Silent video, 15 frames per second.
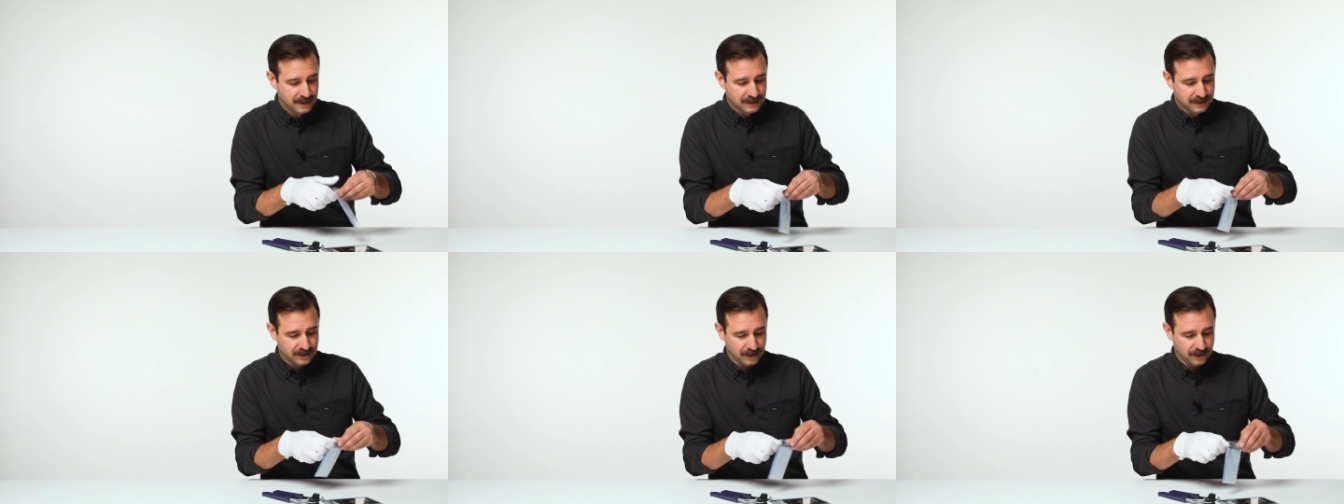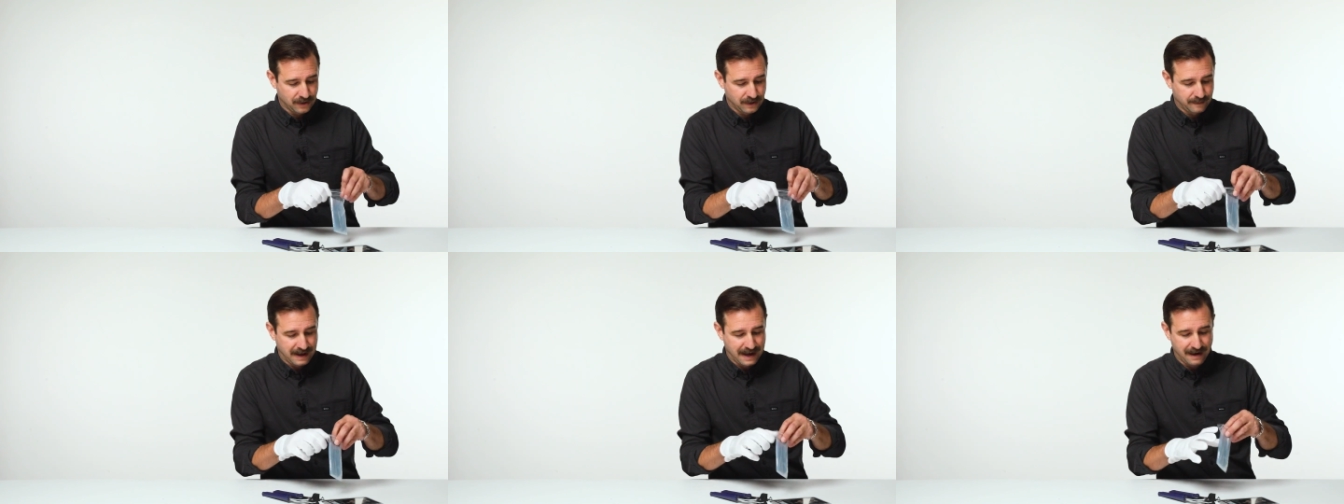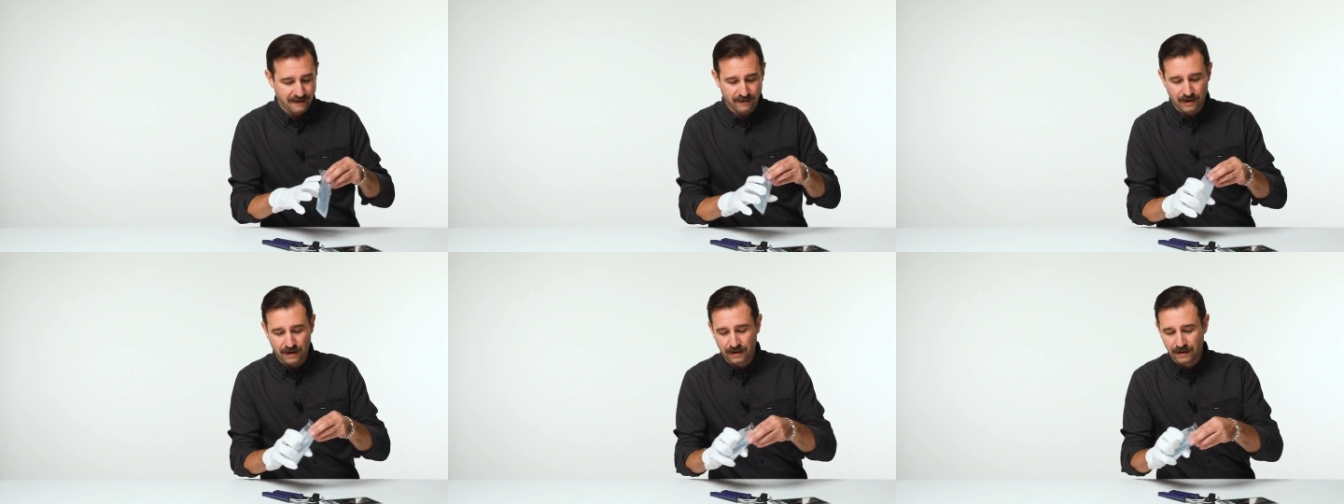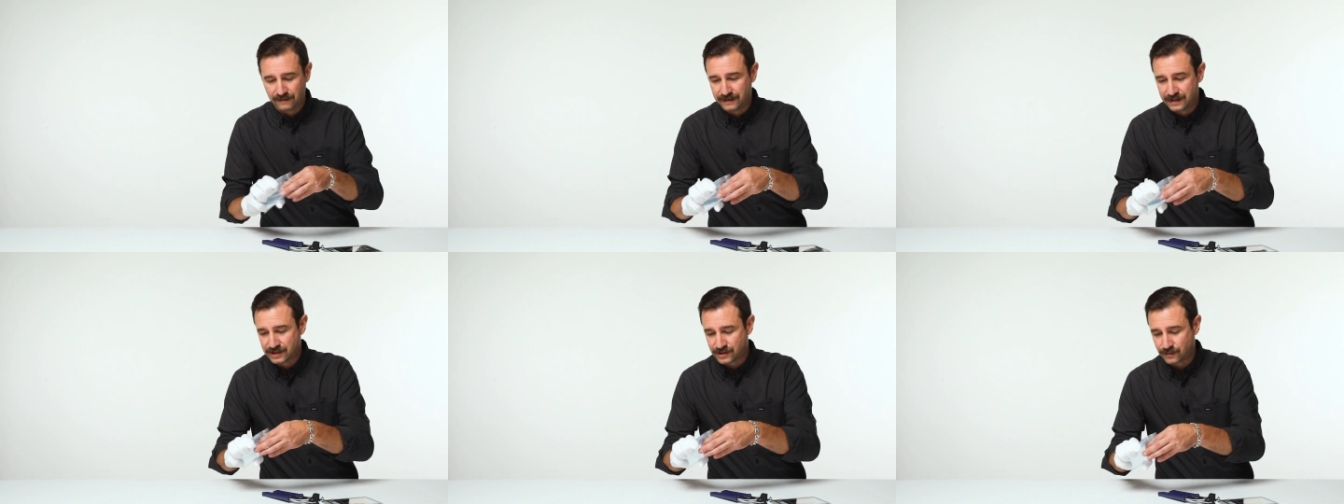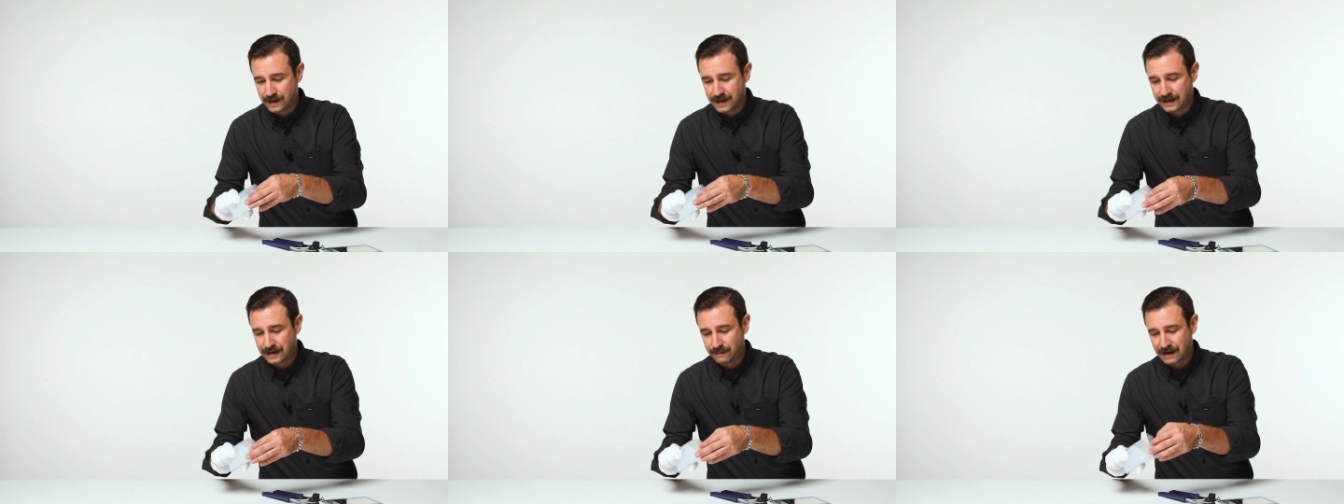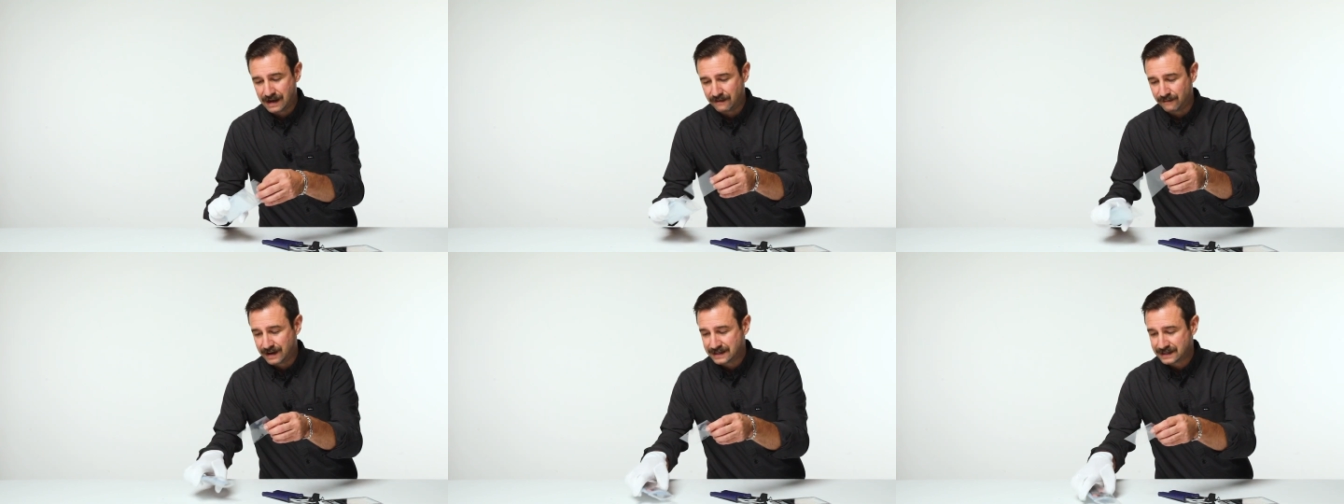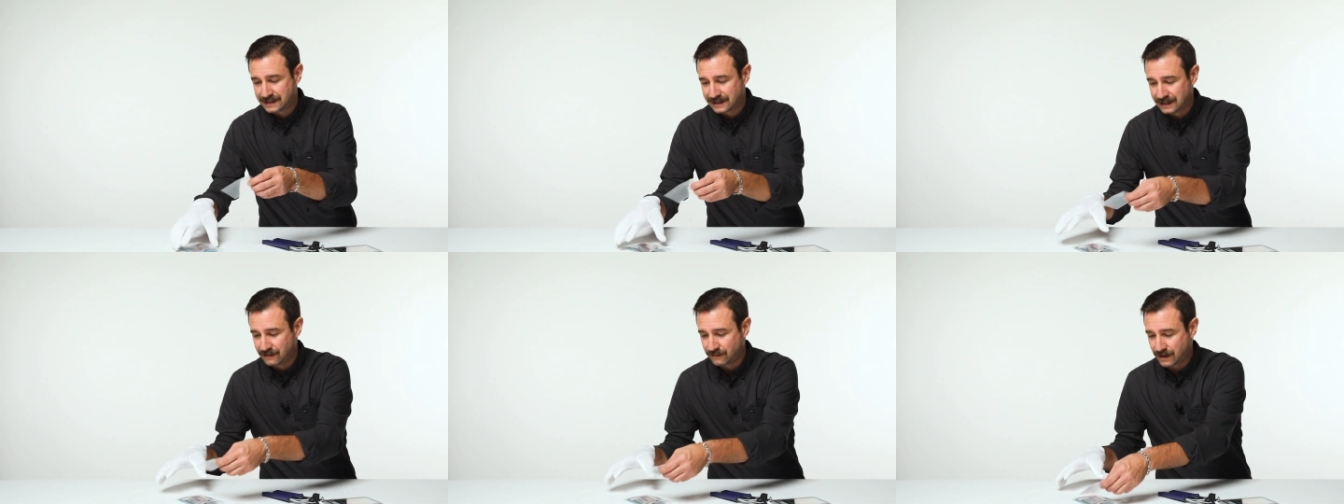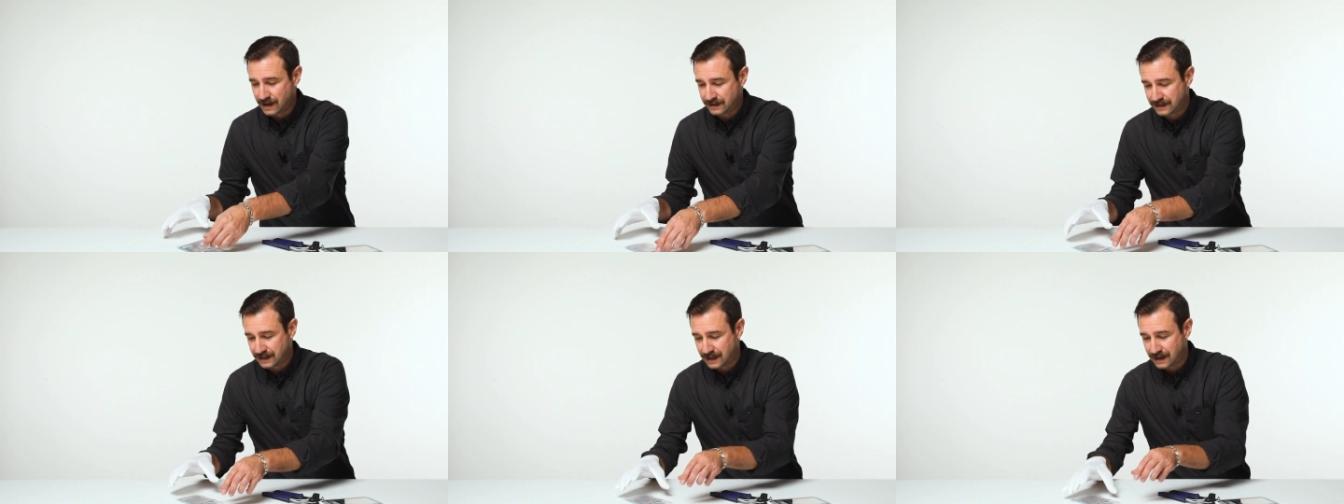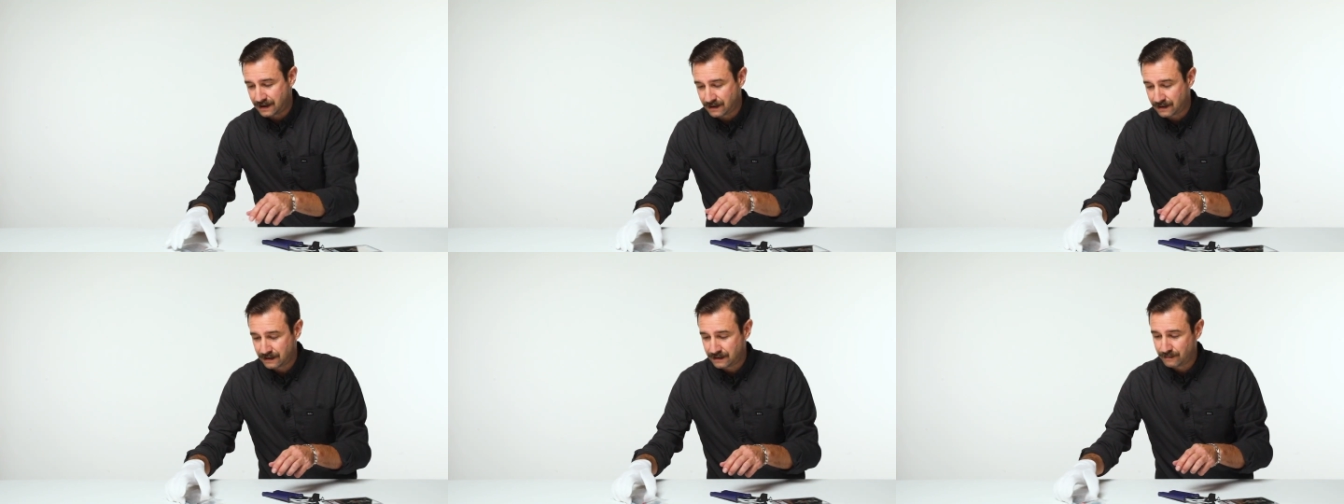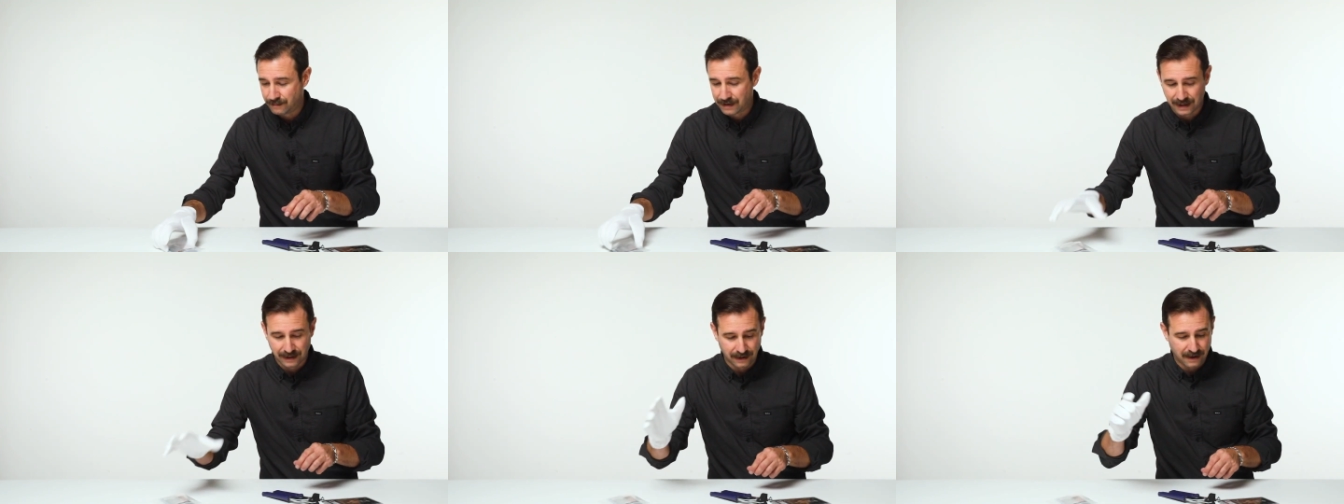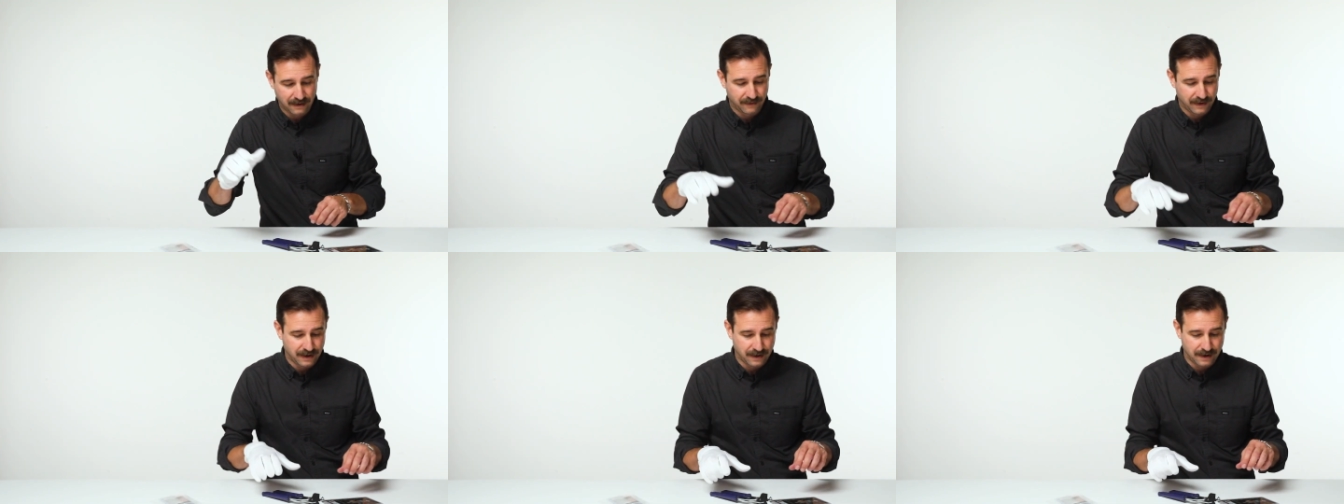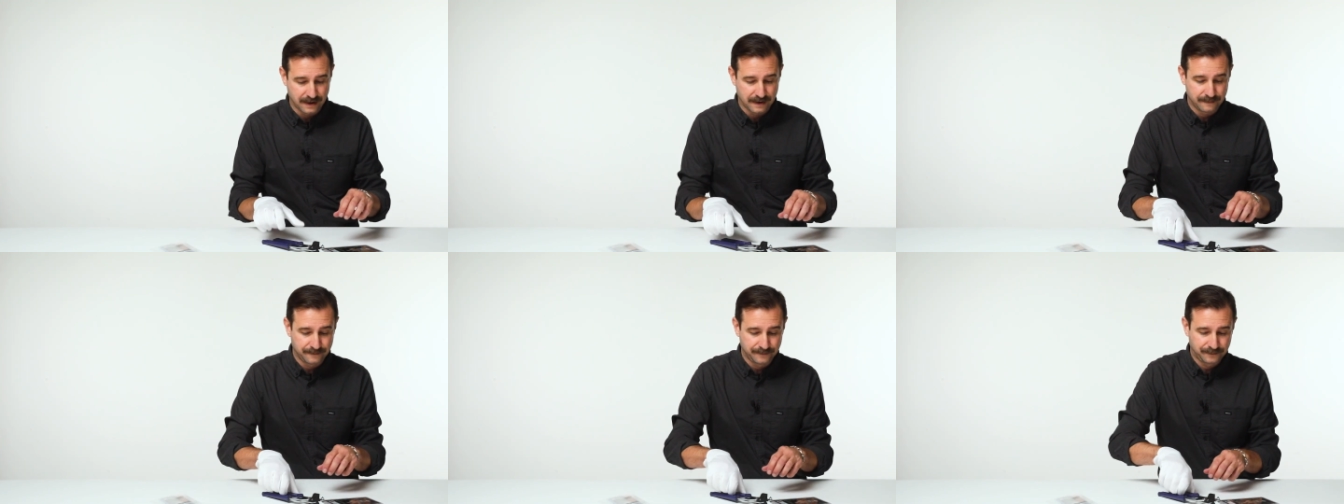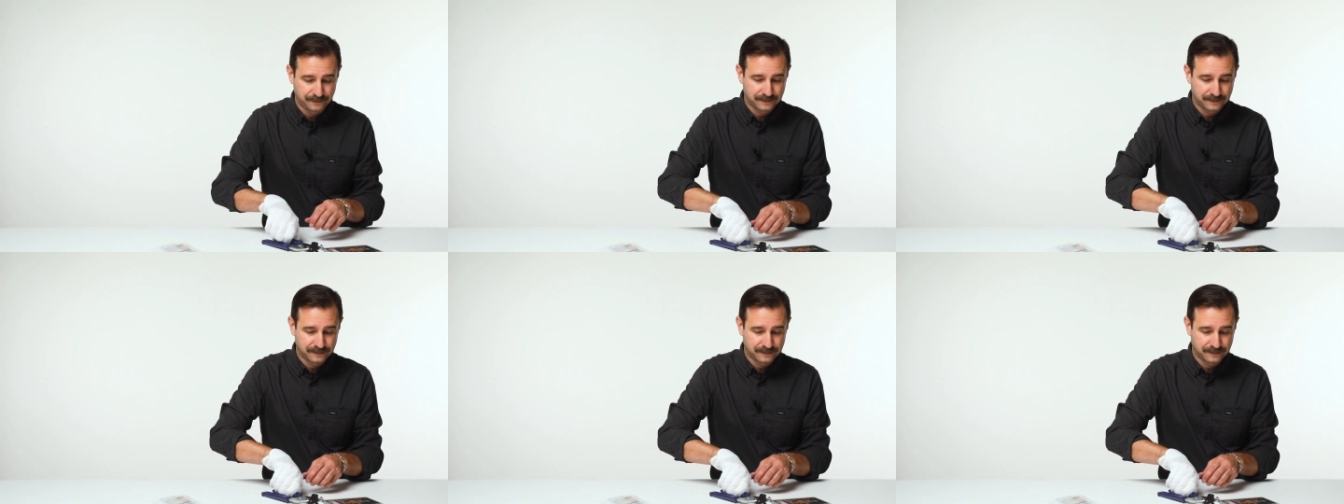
So I'm going to have all of this ready. I'm going to have my sleeve right there, my glove on,